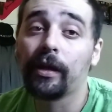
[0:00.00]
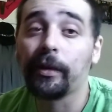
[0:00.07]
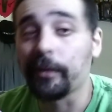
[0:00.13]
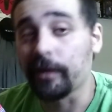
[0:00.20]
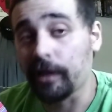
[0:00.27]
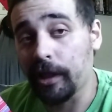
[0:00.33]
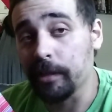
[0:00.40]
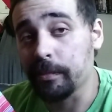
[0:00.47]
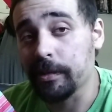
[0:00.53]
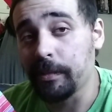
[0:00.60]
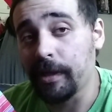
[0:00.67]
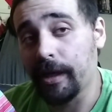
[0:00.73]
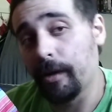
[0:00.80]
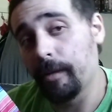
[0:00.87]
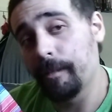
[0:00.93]
It really helps
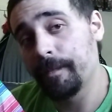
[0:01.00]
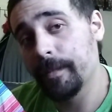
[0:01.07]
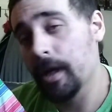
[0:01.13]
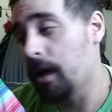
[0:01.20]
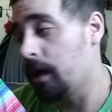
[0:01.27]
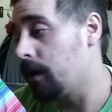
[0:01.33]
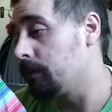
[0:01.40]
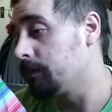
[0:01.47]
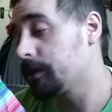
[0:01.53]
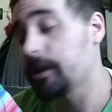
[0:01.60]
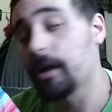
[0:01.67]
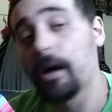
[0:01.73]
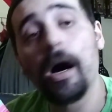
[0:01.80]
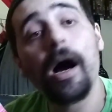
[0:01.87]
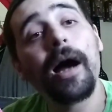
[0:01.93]
me out.
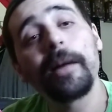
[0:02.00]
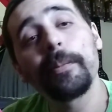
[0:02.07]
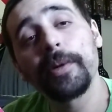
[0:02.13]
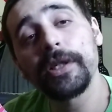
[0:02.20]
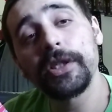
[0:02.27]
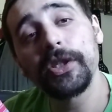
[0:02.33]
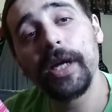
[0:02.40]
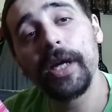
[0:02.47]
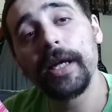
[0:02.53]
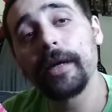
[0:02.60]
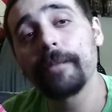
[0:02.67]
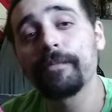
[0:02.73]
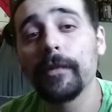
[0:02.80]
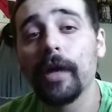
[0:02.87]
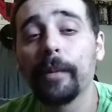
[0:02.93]
So I appreciate
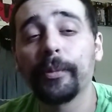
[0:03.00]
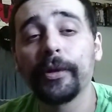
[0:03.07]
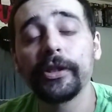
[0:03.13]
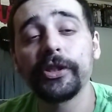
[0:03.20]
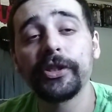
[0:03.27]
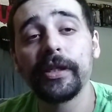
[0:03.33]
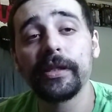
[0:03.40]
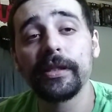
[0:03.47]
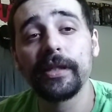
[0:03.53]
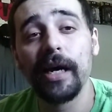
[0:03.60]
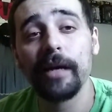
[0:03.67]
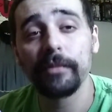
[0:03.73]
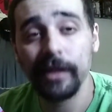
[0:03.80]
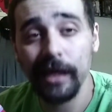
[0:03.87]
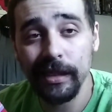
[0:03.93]
it. I appreciate the
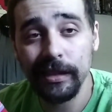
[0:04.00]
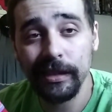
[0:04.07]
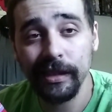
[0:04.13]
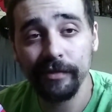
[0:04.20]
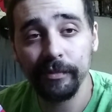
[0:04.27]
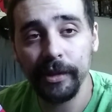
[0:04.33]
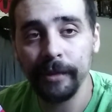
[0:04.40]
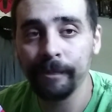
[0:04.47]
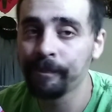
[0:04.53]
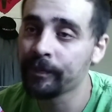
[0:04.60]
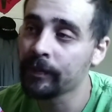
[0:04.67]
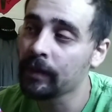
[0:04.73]
time you guys give me.